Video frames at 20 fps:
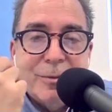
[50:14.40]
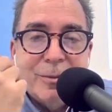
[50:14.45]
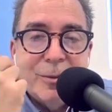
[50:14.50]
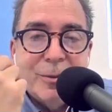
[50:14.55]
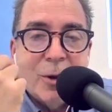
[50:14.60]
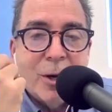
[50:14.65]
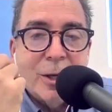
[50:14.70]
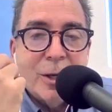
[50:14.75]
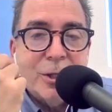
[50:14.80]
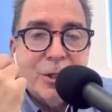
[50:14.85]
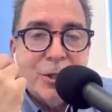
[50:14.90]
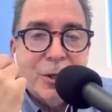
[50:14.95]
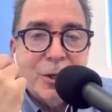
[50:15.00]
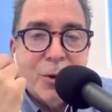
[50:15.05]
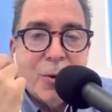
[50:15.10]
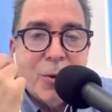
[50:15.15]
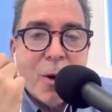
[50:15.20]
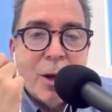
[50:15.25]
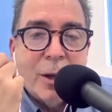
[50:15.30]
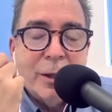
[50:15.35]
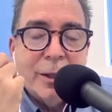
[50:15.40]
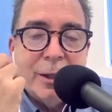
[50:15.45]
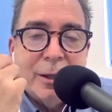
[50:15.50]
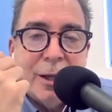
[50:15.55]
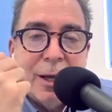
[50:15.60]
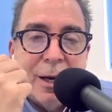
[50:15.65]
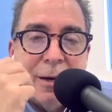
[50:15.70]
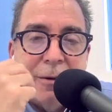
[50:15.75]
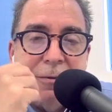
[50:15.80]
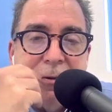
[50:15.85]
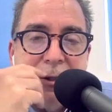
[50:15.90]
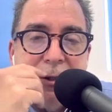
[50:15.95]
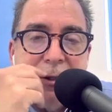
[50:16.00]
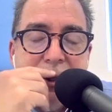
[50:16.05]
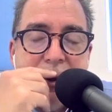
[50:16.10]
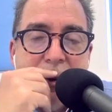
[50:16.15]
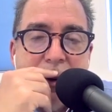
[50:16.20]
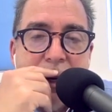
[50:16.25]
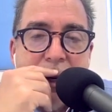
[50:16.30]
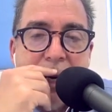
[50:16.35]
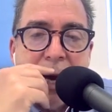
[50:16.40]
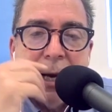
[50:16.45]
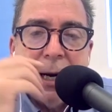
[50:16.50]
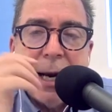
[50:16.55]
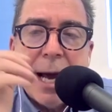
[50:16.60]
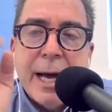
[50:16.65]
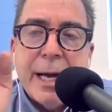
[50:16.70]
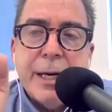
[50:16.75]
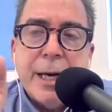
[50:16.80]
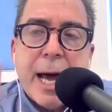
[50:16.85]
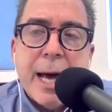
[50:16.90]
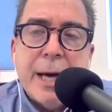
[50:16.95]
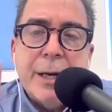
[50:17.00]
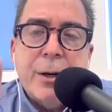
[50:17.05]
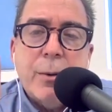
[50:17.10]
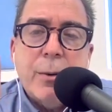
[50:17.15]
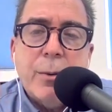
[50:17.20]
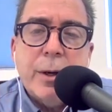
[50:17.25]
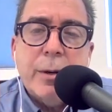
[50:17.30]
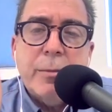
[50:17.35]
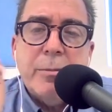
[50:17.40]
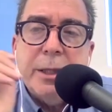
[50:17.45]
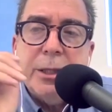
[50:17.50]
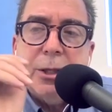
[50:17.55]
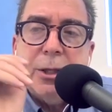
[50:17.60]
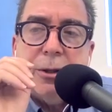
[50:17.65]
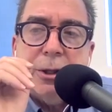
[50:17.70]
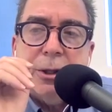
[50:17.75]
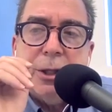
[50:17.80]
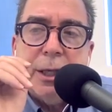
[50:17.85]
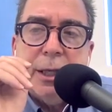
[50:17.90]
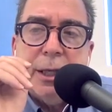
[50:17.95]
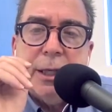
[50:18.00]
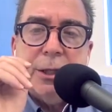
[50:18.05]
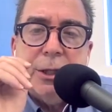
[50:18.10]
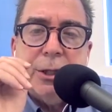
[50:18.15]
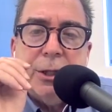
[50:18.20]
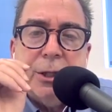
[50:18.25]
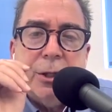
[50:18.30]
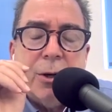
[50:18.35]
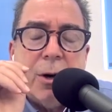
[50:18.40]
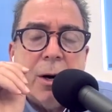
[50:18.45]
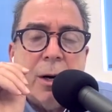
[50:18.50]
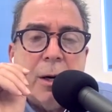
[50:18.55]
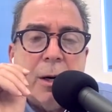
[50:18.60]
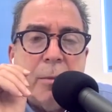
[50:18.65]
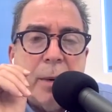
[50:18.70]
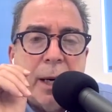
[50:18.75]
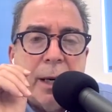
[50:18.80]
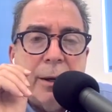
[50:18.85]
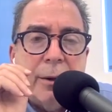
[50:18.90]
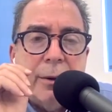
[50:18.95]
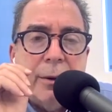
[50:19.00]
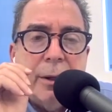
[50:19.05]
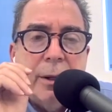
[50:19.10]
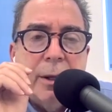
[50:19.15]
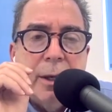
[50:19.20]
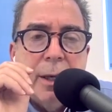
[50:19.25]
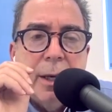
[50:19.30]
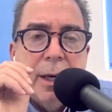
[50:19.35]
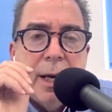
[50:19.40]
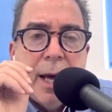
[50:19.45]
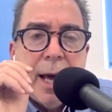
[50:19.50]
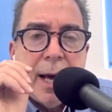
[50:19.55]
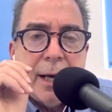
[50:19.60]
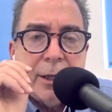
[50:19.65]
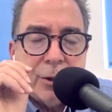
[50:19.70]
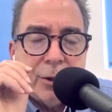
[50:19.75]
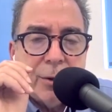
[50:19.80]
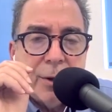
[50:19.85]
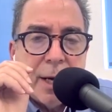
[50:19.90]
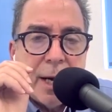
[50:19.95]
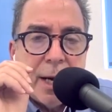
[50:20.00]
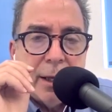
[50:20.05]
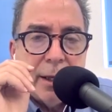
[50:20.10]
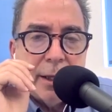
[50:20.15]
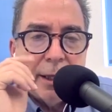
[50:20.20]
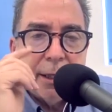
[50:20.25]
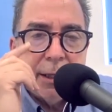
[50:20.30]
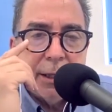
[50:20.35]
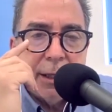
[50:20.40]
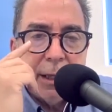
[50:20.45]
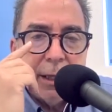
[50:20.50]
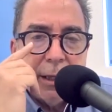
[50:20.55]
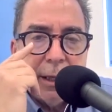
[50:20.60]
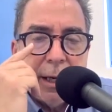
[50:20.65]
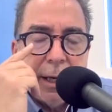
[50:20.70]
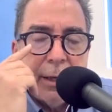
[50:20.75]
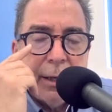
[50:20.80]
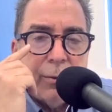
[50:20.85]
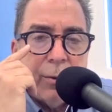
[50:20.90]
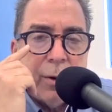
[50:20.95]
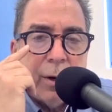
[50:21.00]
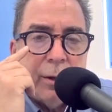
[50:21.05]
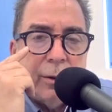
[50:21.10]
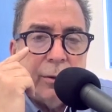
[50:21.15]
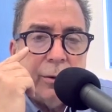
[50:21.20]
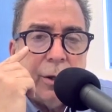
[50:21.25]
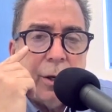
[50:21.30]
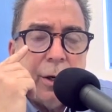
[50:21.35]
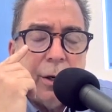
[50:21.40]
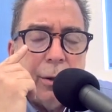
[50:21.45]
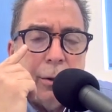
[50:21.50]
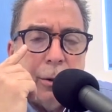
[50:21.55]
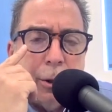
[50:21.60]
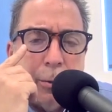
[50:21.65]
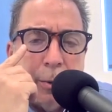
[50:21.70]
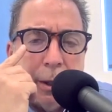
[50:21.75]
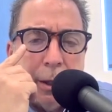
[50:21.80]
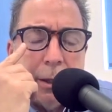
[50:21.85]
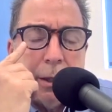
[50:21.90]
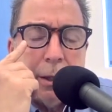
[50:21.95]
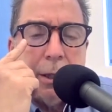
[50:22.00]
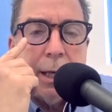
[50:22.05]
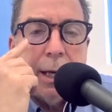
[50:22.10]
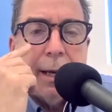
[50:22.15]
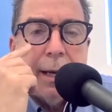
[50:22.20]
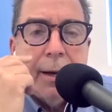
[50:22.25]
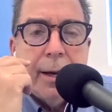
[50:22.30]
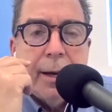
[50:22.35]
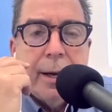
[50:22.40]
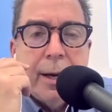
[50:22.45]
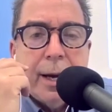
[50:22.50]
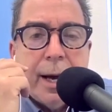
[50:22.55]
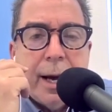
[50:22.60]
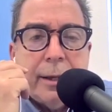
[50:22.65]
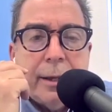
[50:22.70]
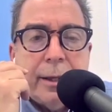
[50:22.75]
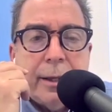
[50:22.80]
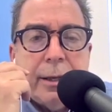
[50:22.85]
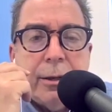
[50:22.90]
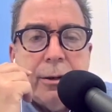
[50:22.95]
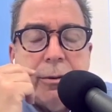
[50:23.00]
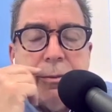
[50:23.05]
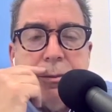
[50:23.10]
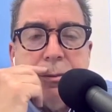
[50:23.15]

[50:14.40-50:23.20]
losses in the quality of life and so on. I don't want to miss our chance to talk about externalities and Ronald Coase, because I think,